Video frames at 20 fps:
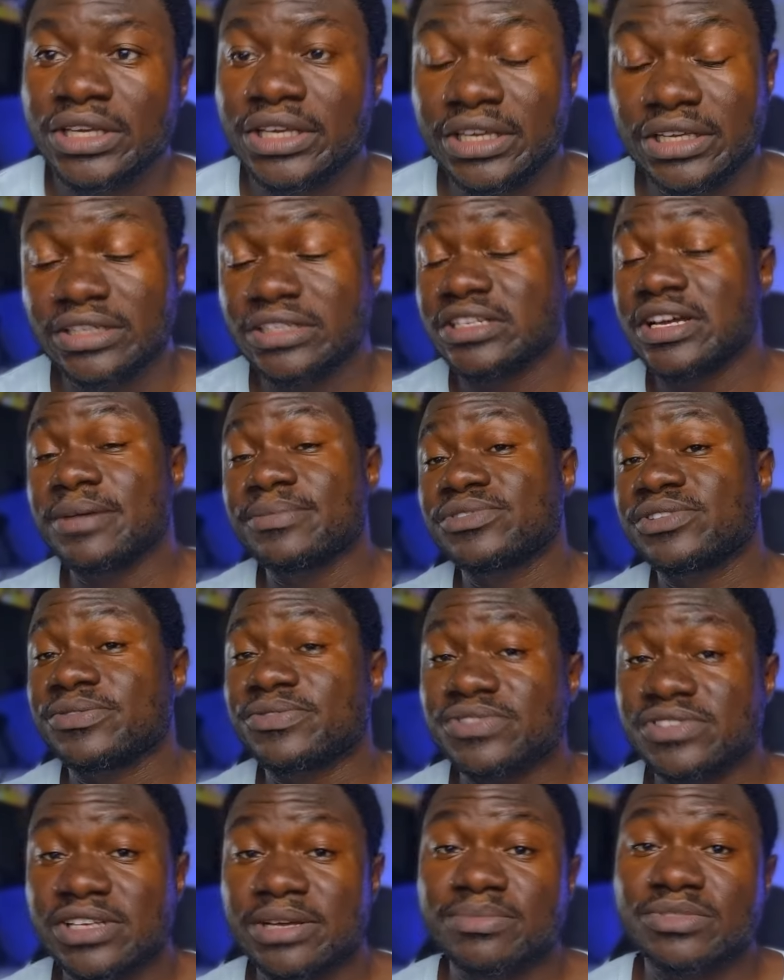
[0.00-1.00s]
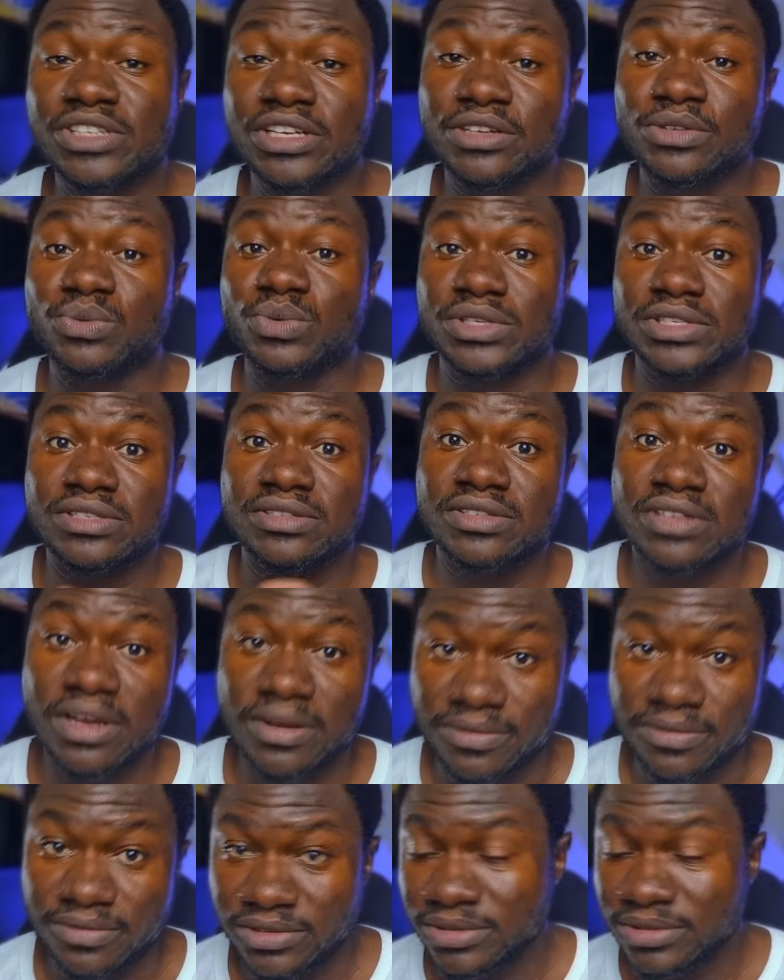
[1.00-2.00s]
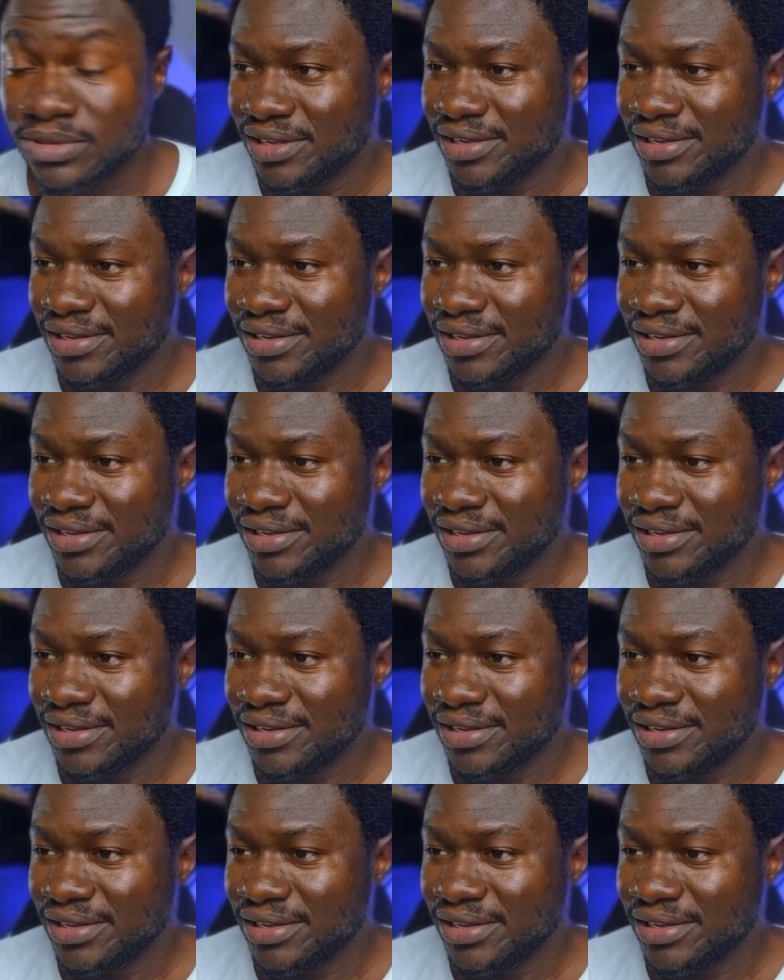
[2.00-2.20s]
In terms of subject, it was soft.